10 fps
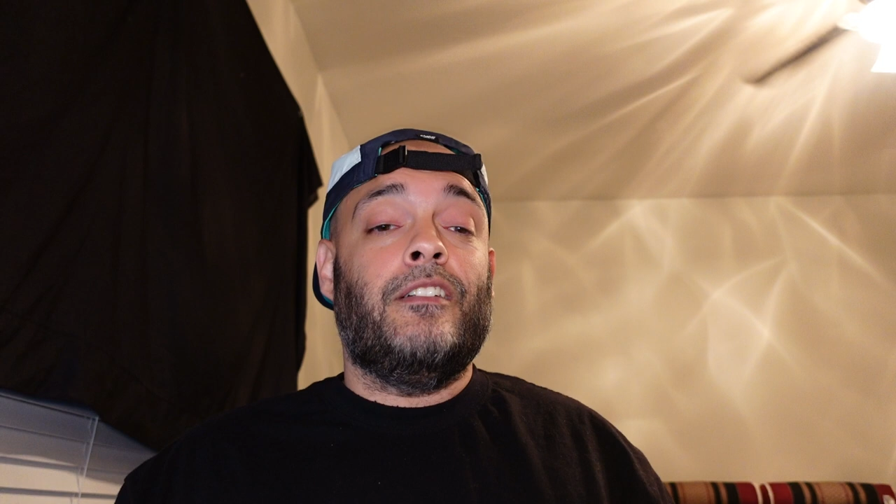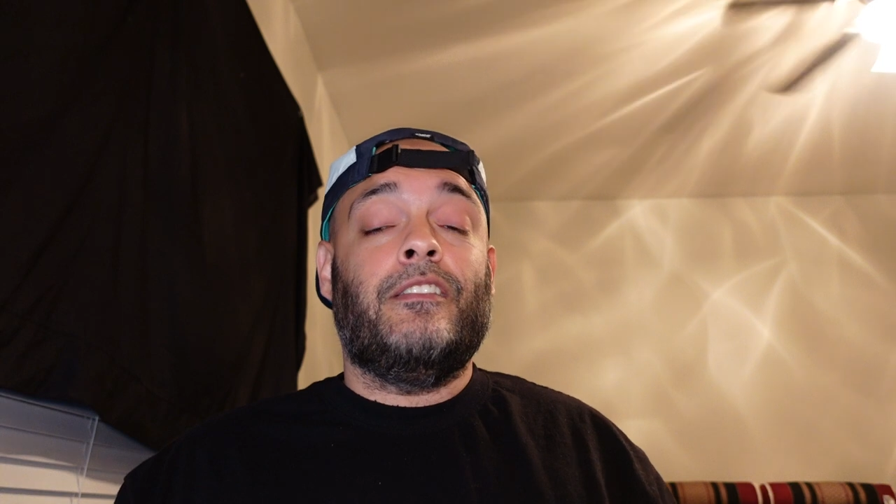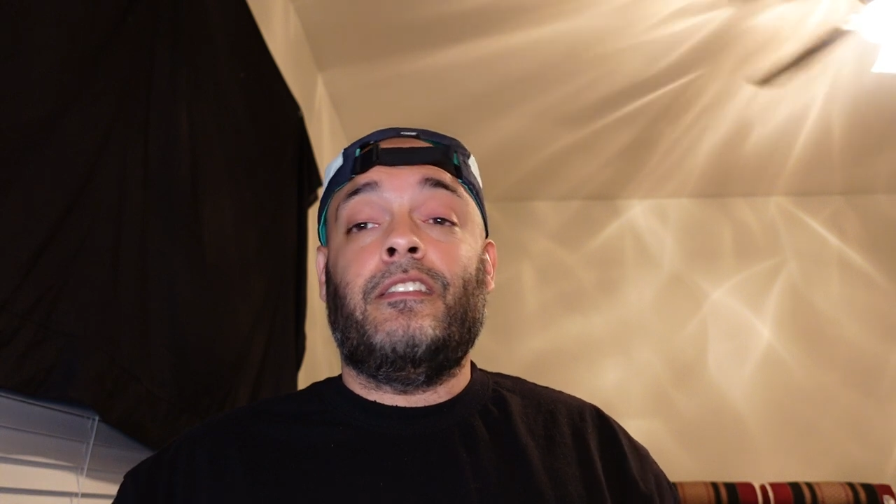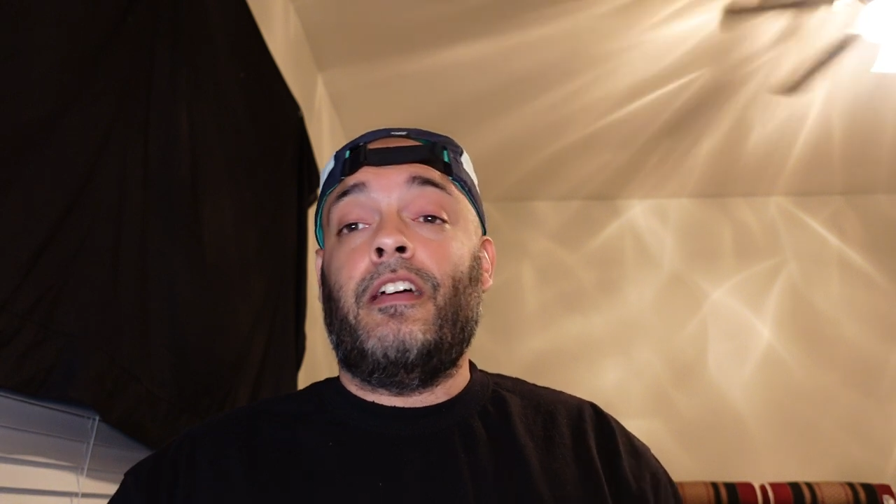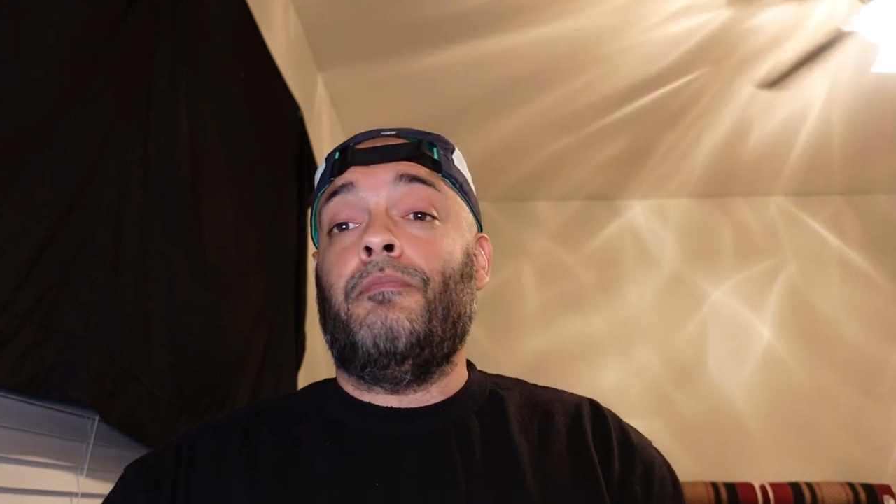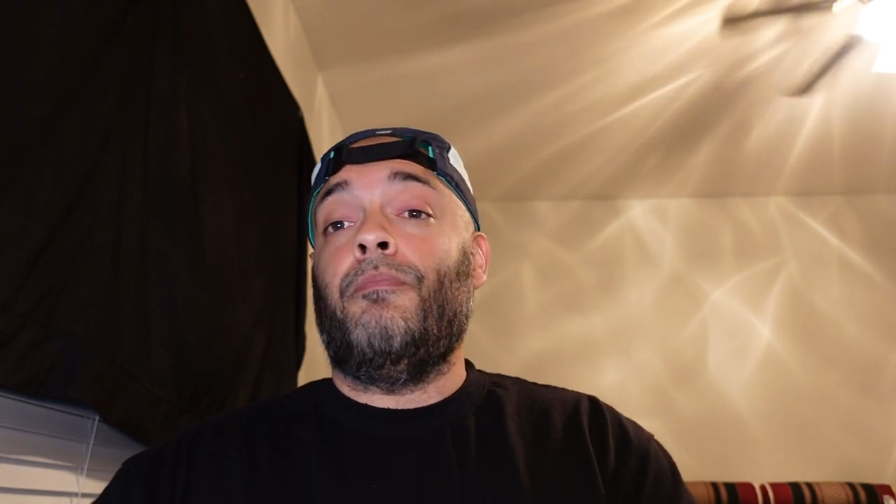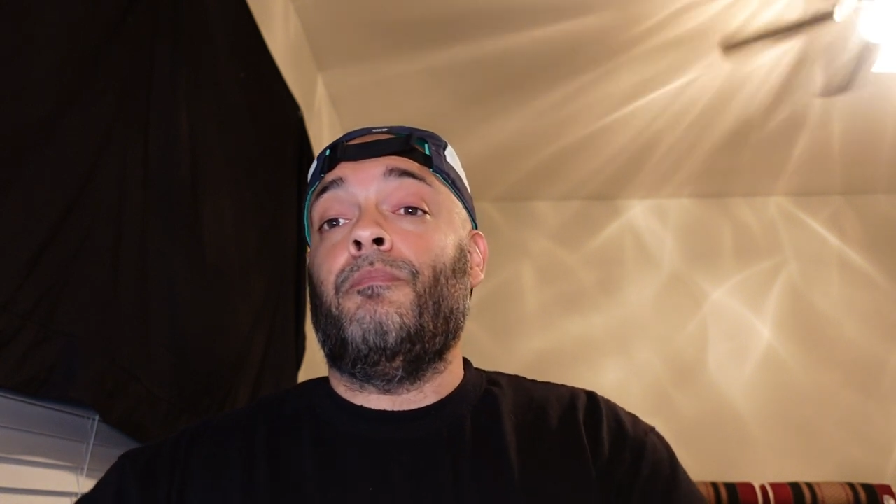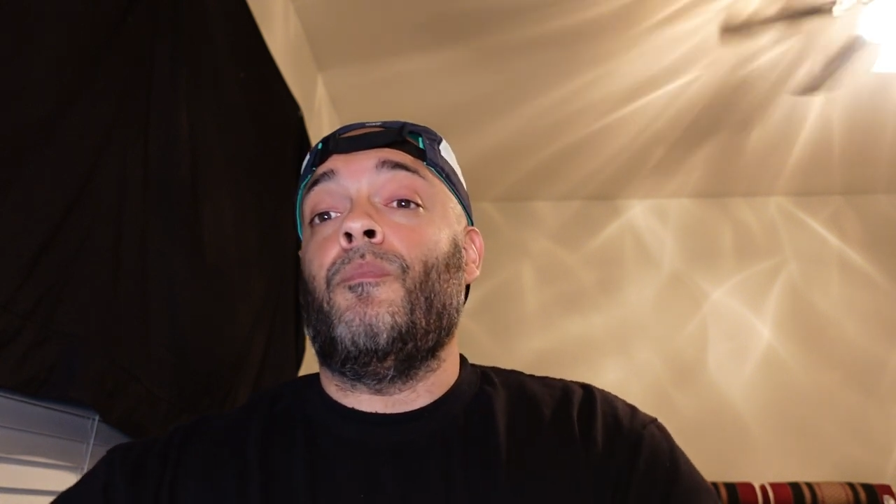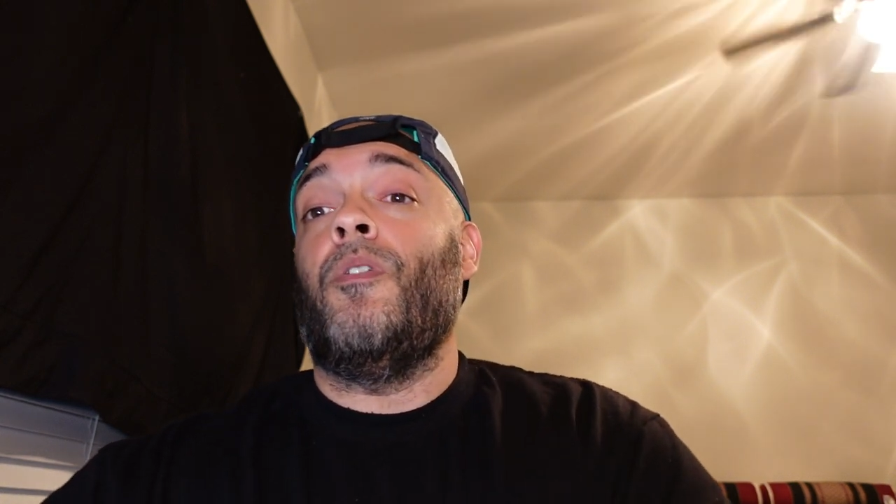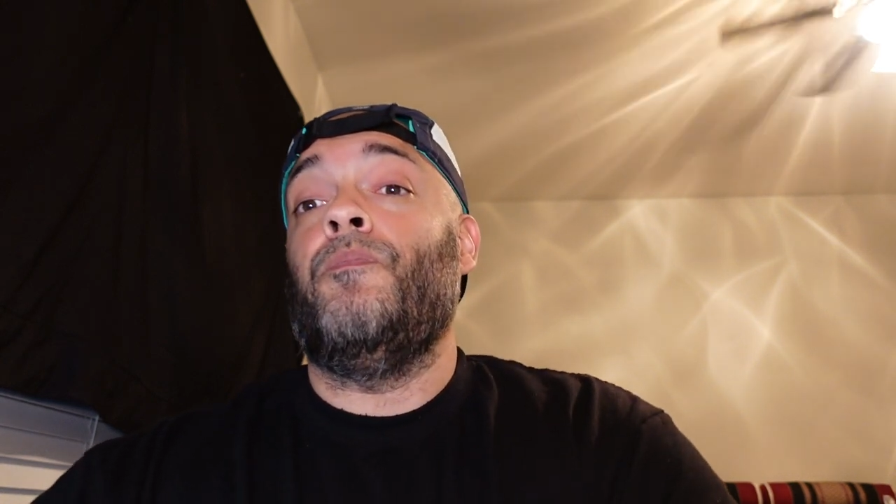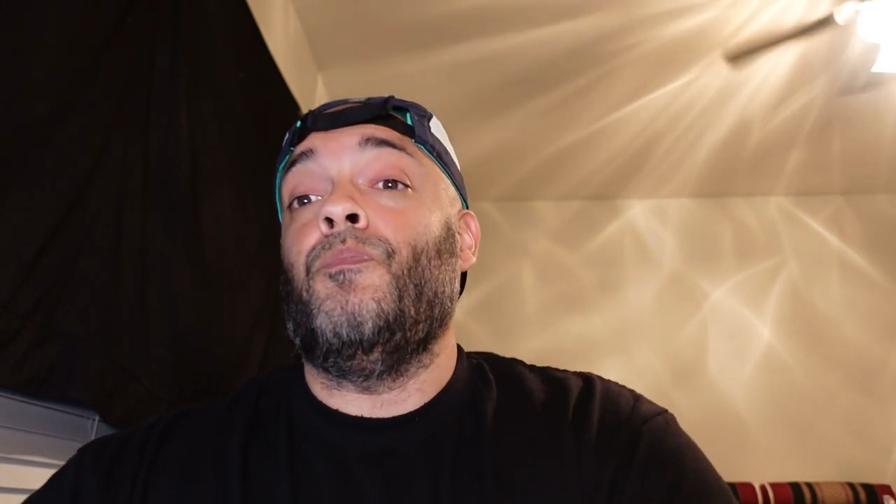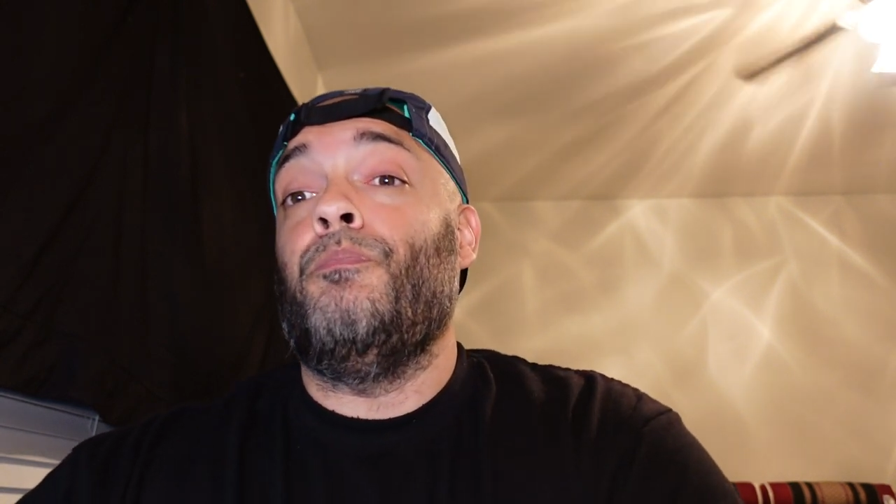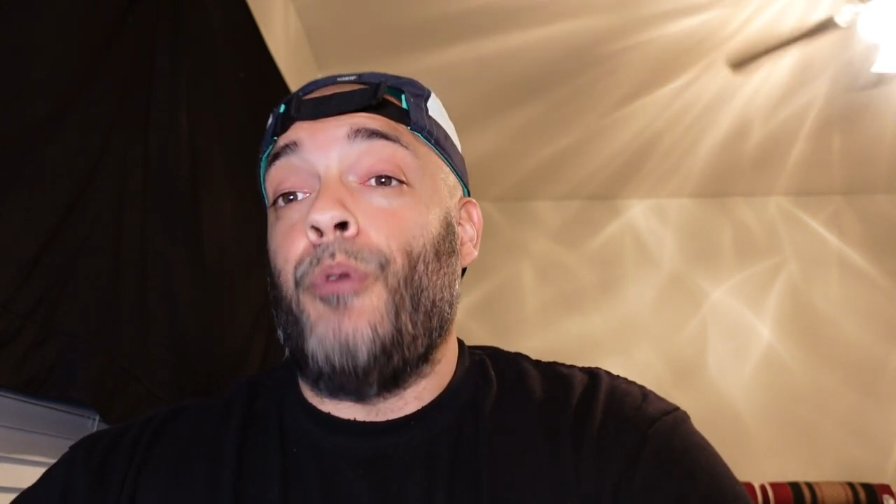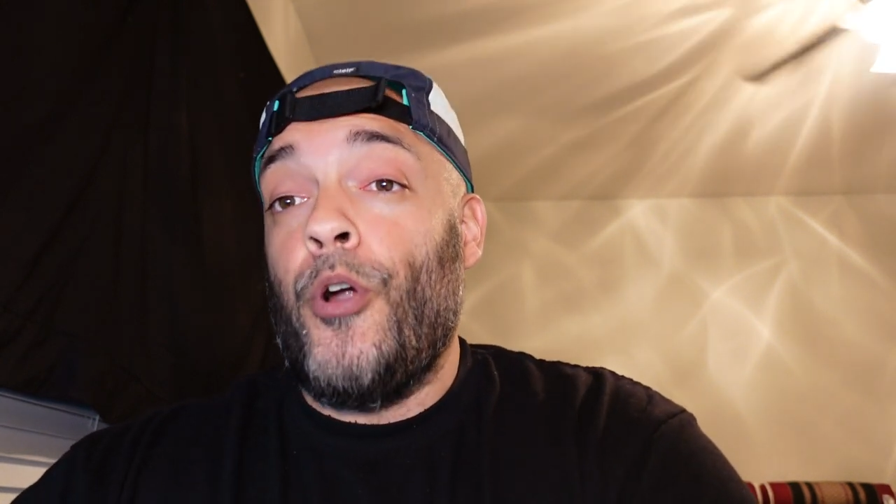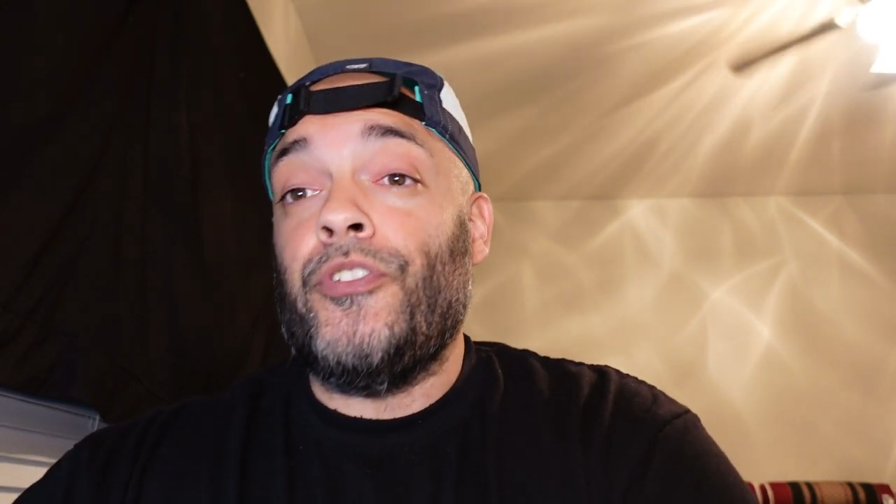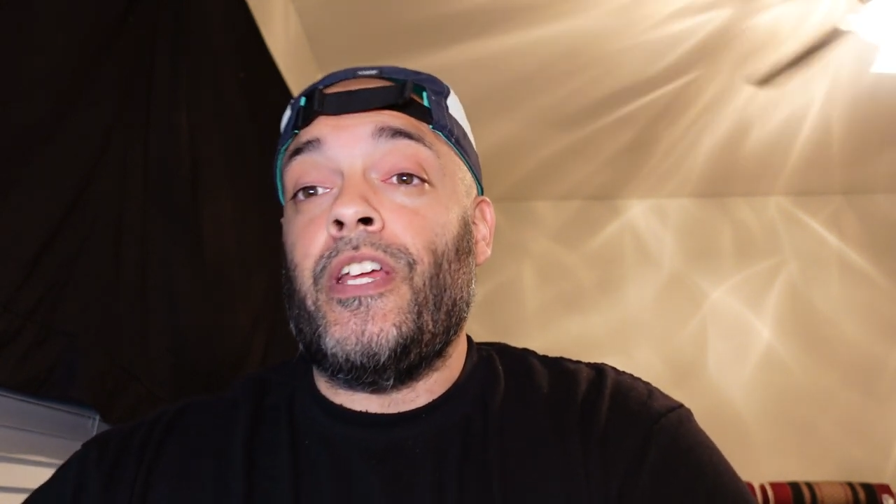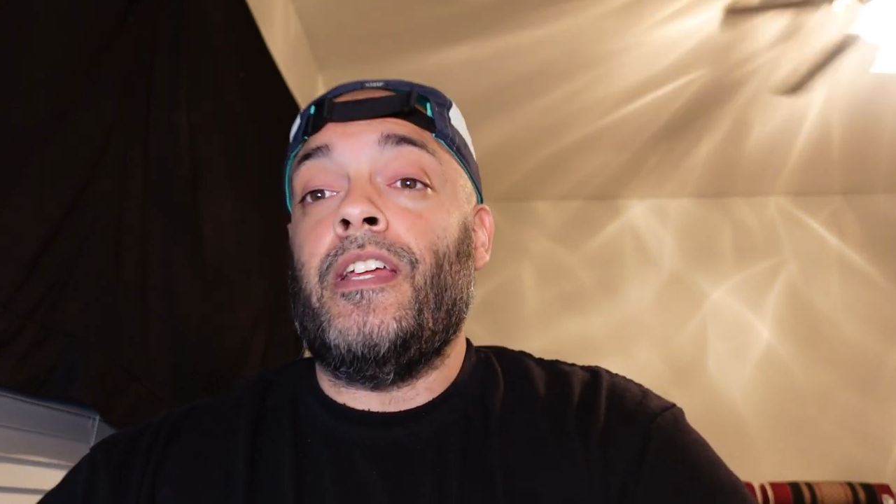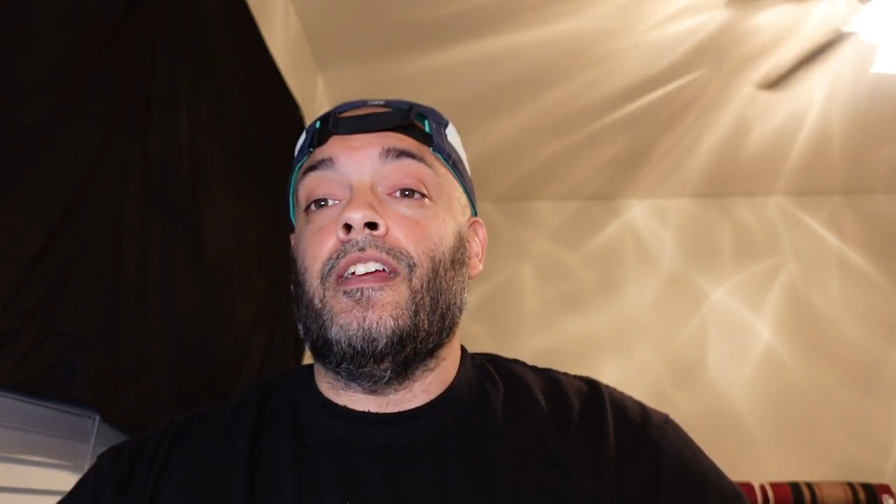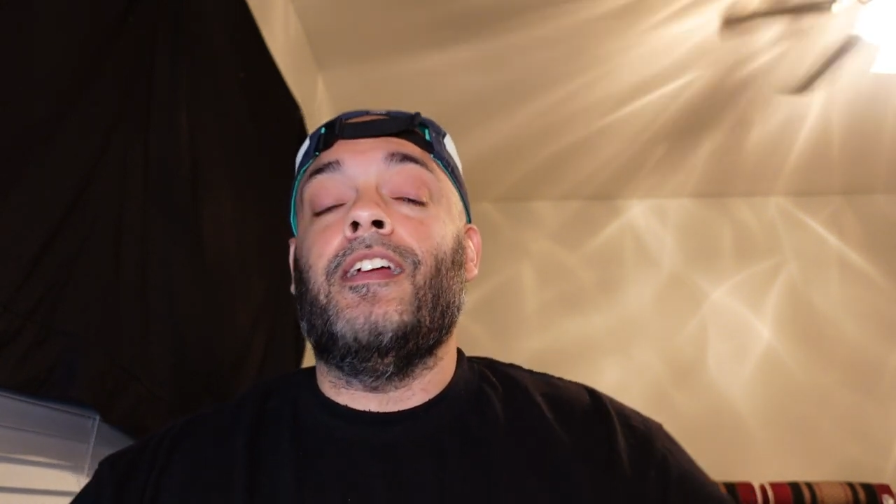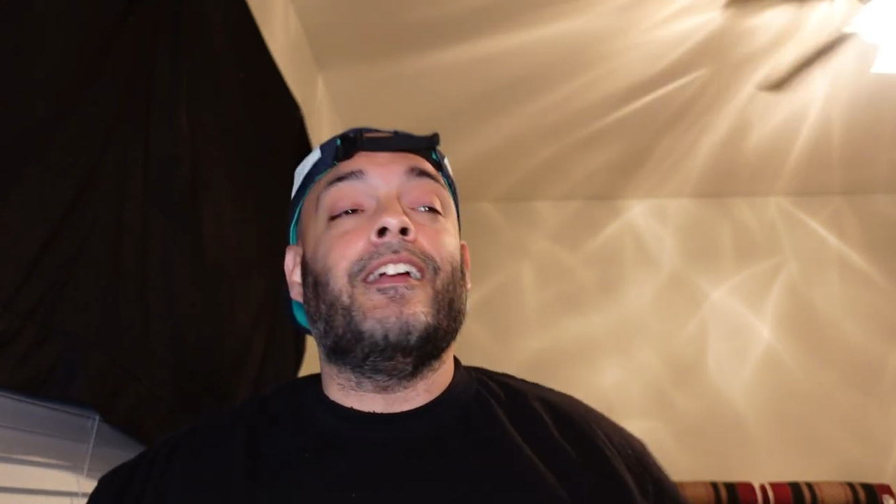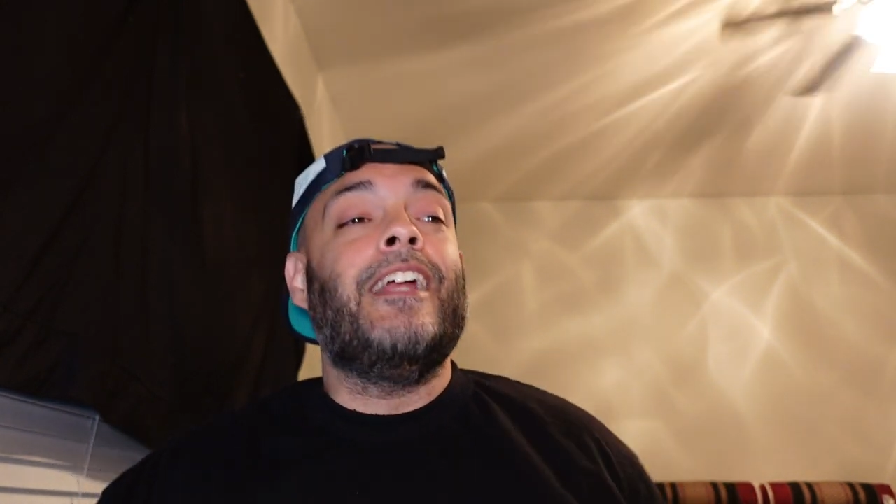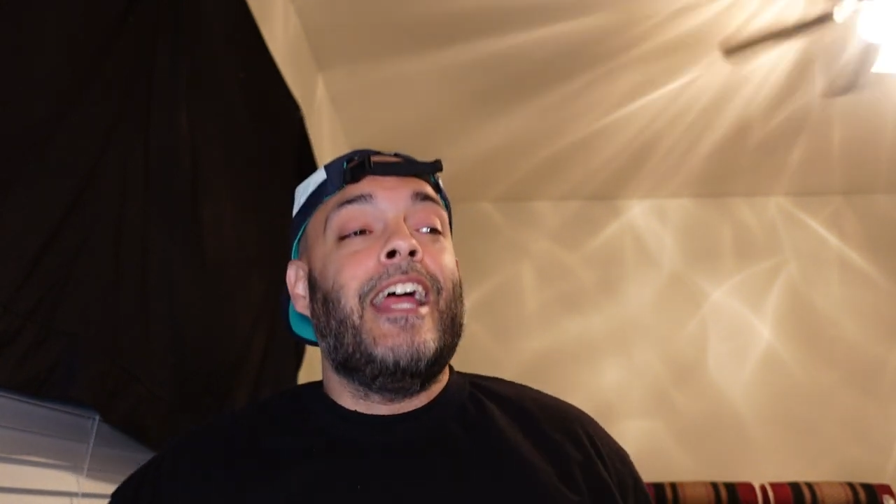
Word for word: the death birthday.